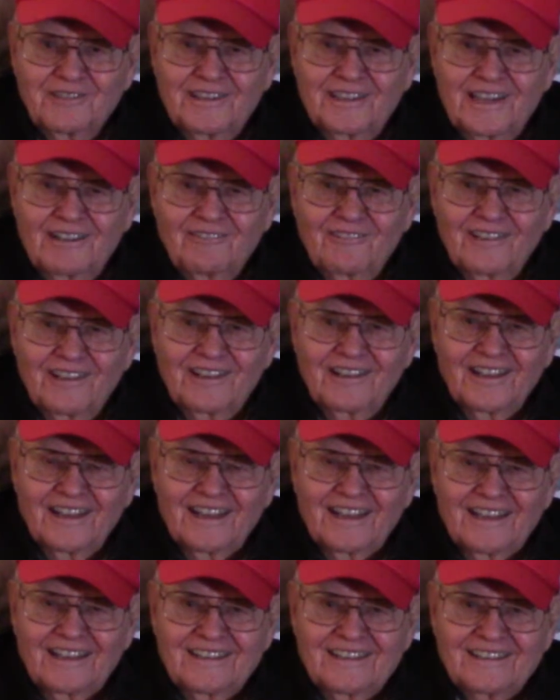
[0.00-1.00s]
We never, in
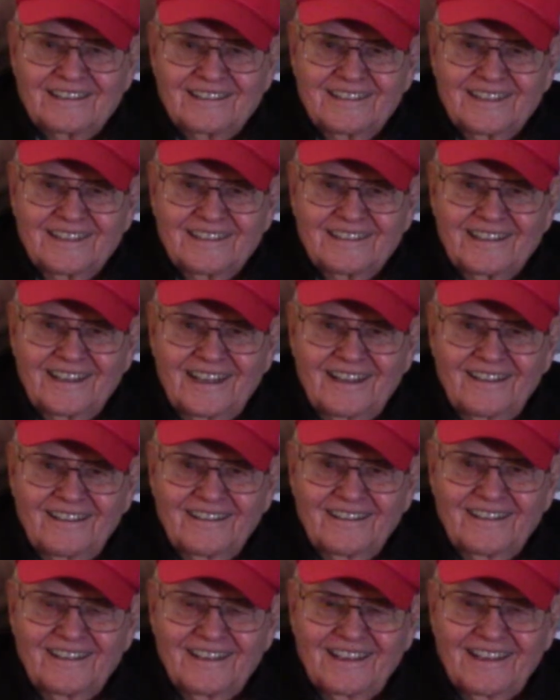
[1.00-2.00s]
this little
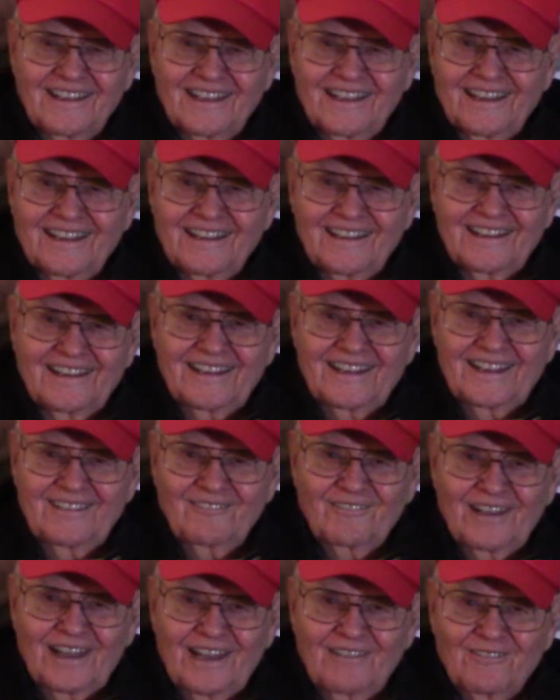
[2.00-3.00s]
town, didn't
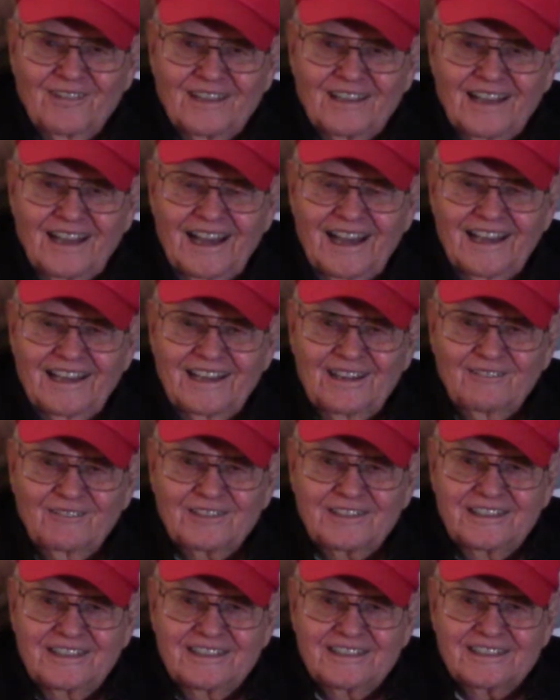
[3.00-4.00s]
even have I'd never
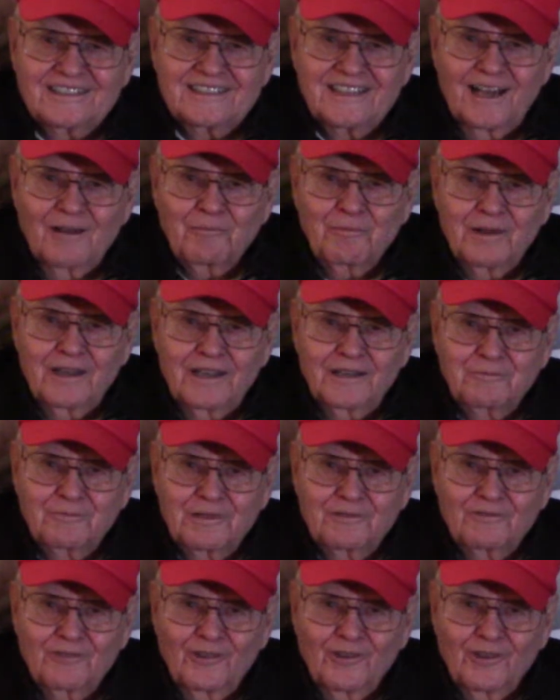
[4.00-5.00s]
seen a stoplight
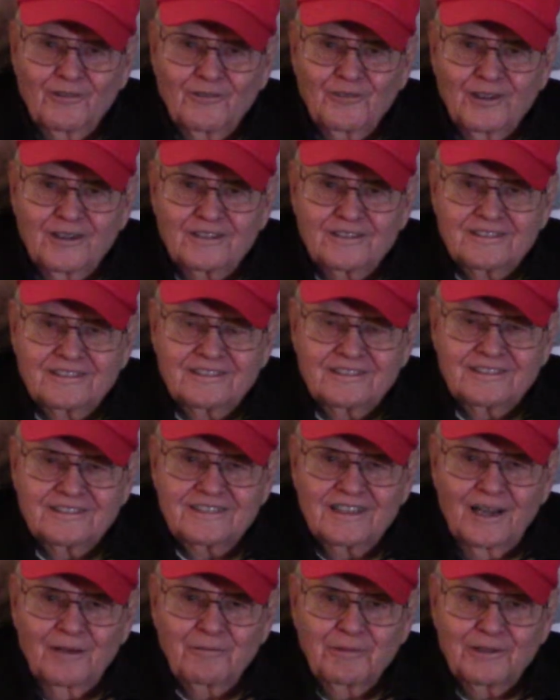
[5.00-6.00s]
before, for instance, a
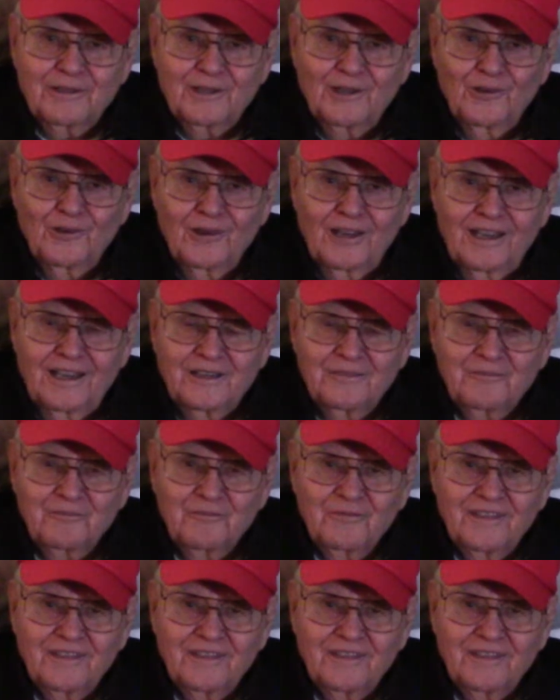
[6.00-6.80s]
stop and go light.